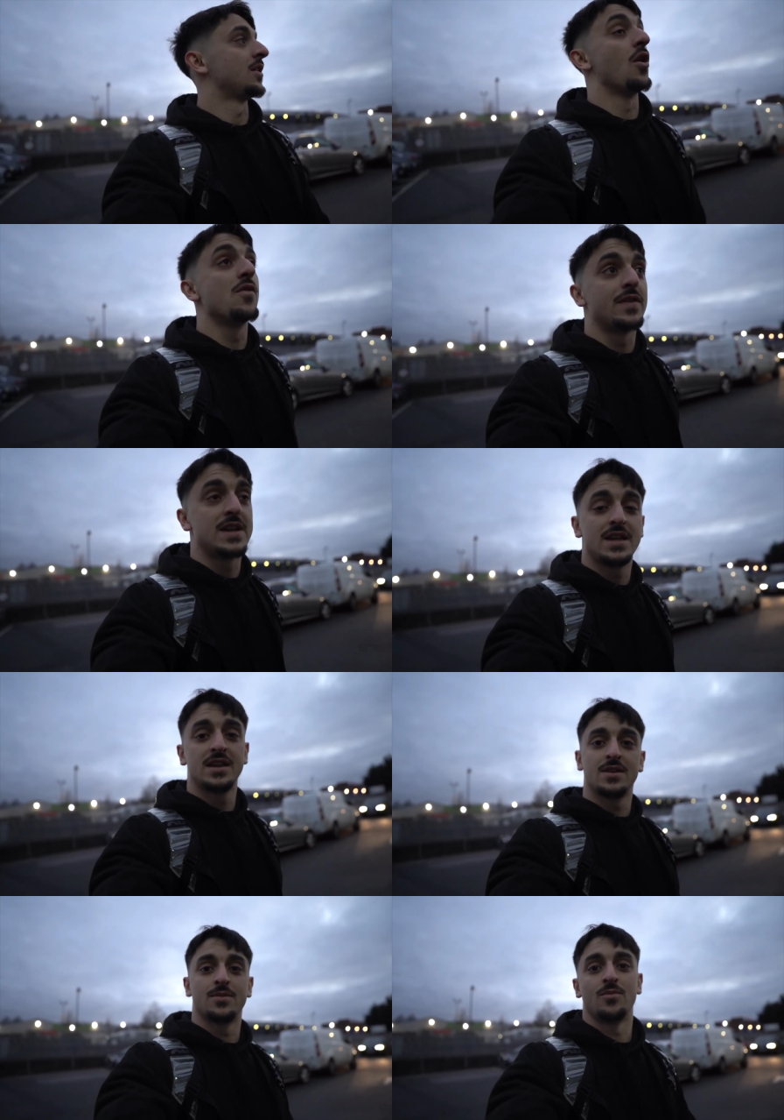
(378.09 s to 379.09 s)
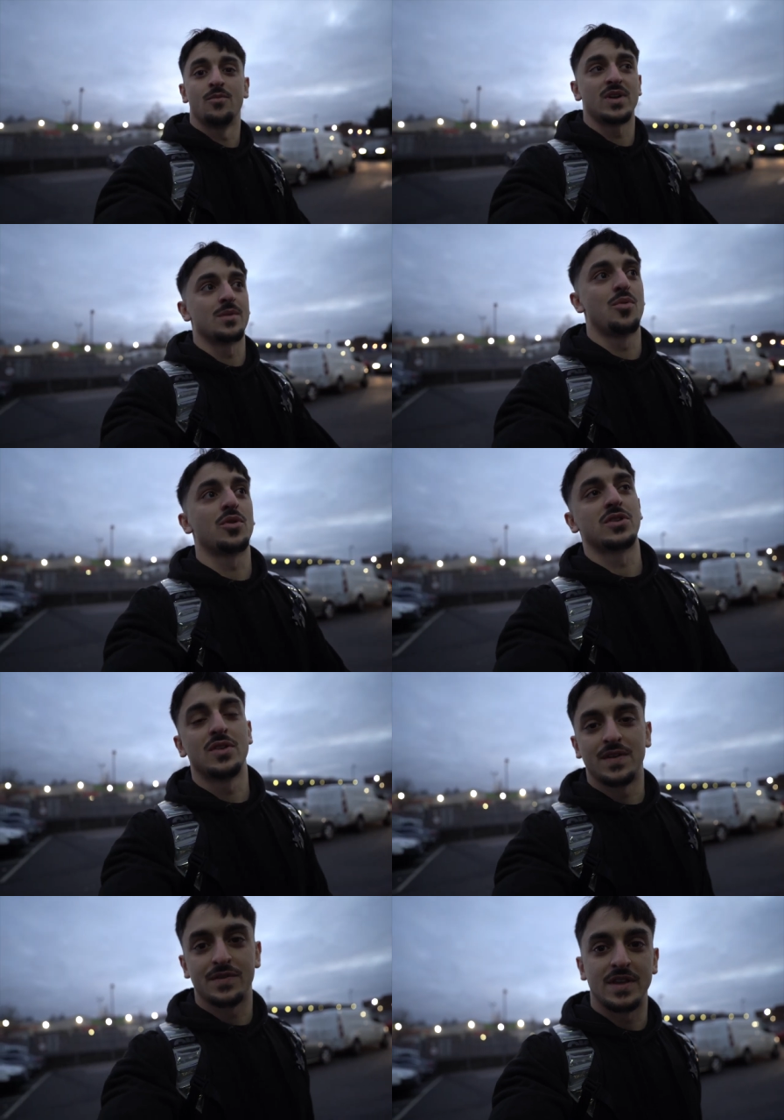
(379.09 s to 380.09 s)
Hopefully we can pull the
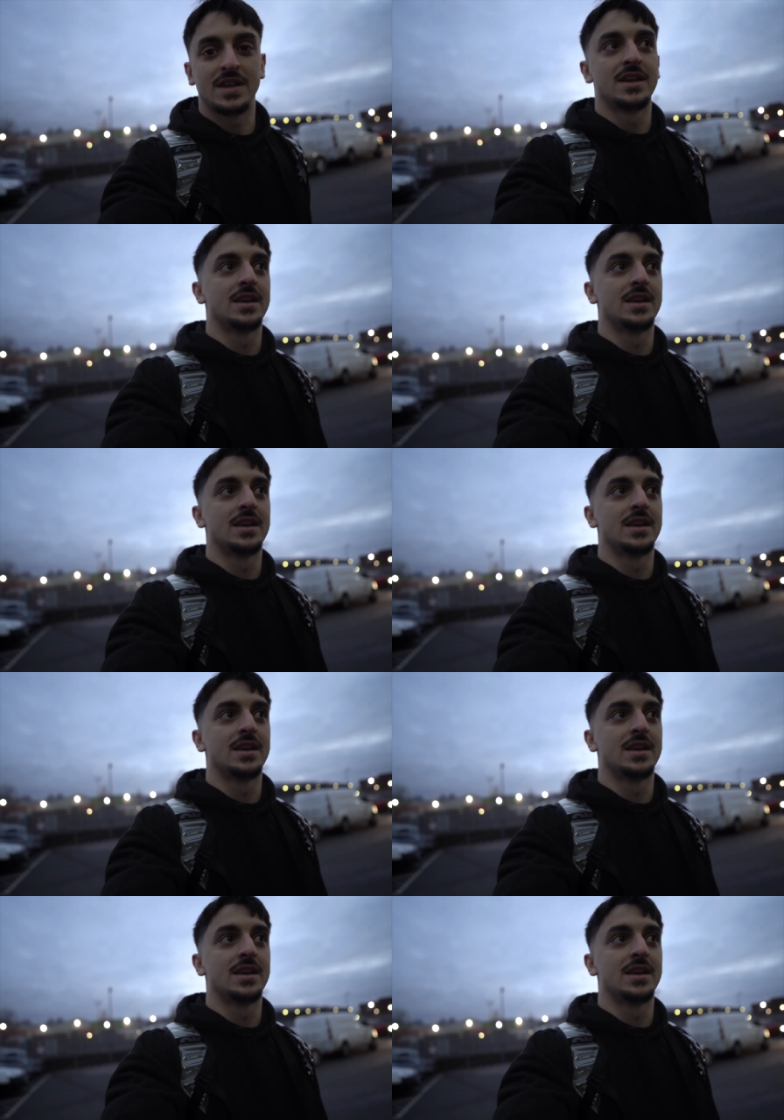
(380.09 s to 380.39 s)
250,